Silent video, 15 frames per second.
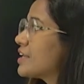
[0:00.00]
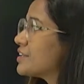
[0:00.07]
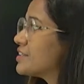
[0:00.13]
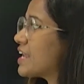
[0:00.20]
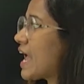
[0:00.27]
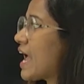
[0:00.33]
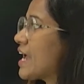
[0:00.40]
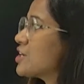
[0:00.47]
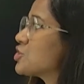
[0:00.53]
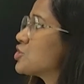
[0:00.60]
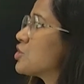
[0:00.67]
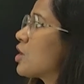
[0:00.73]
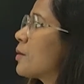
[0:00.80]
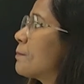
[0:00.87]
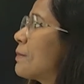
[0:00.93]
Dash
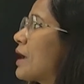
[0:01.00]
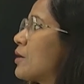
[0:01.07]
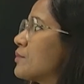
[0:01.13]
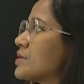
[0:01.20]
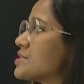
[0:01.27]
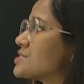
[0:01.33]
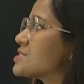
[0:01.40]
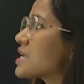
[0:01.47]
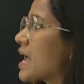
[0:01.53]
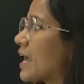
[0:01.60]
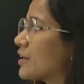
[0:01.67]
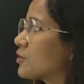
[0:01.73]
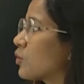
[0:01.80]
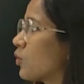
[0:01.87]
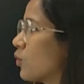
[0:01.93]
your parents
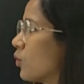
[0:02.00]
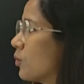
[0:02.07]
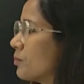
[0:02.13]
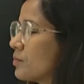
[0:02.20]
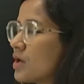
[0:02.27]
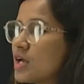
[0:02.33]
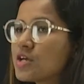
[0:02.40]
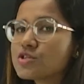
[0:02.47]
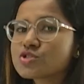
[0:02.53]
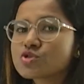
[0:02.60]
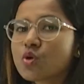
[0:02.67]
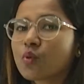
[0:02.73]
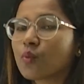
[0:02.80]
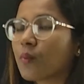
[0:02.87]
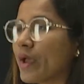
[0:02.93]
at home.
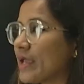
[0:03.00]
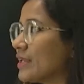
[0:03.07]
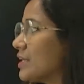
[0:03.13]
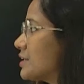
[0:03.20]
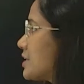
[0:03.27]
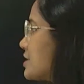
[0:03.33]
So when it